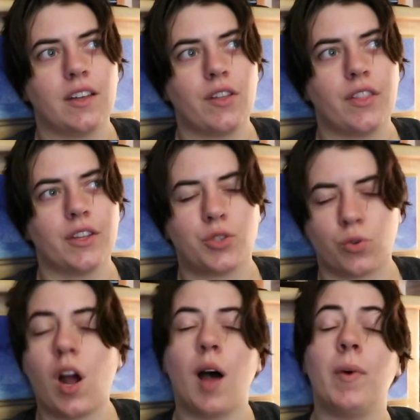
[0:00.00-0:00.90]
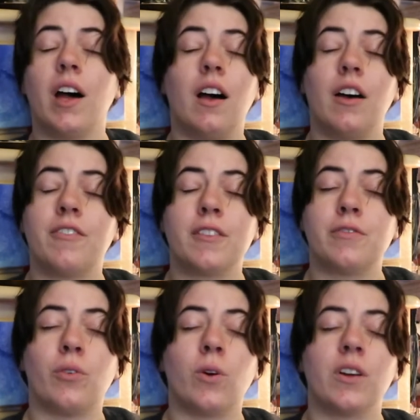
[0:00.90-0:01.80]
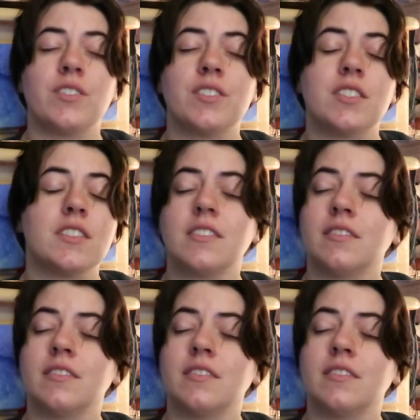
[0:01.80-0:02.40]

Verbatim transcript: the drama of the Force,